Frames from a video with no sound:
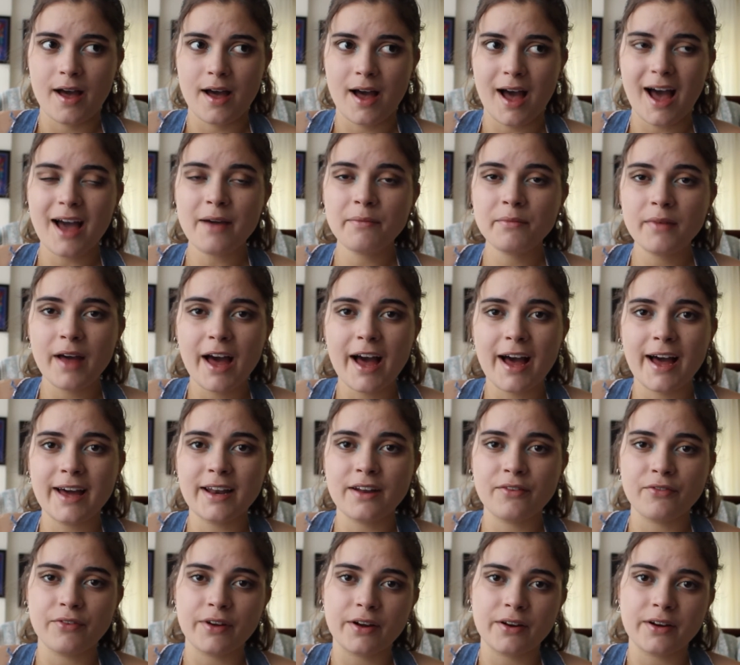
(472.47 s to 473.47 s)
I'm at
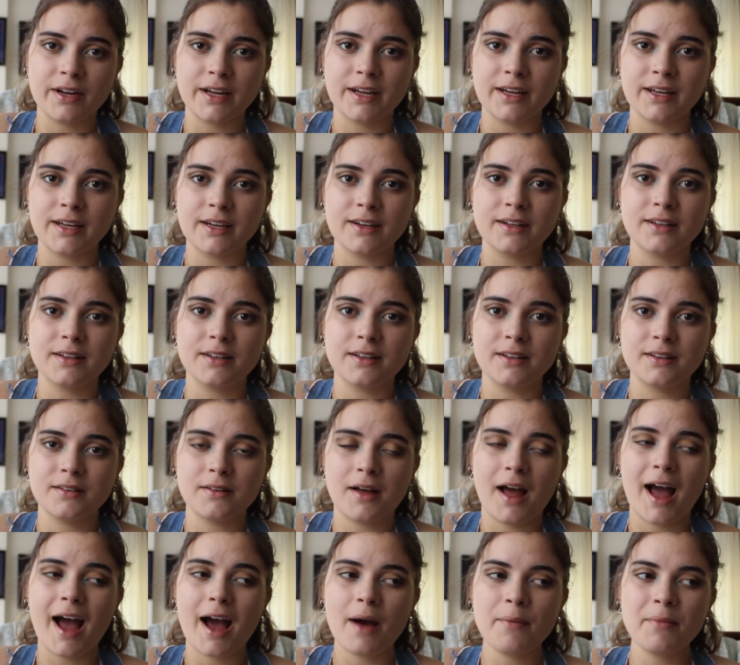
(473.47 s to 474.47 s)
a
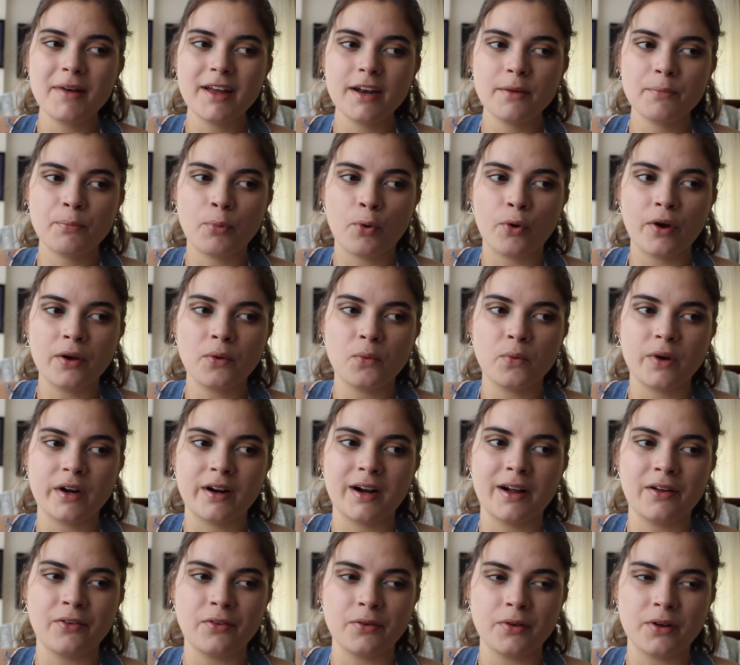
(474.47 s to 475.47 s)
point where
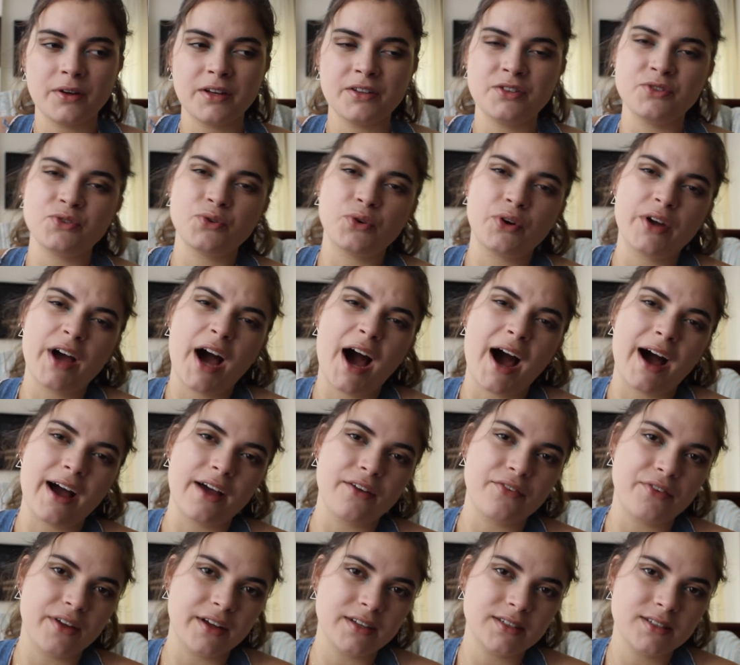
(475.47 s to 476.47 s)
I enjoy
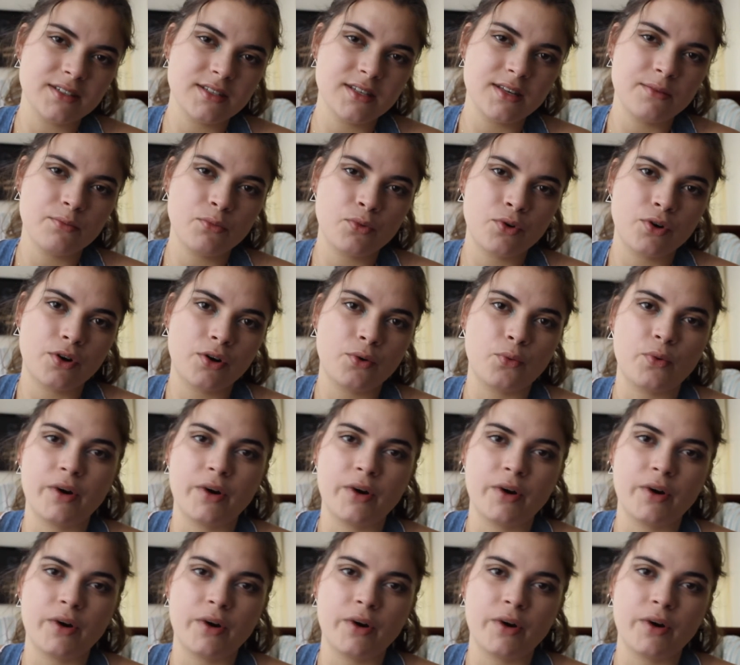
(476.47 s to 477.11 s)
high fantasy more,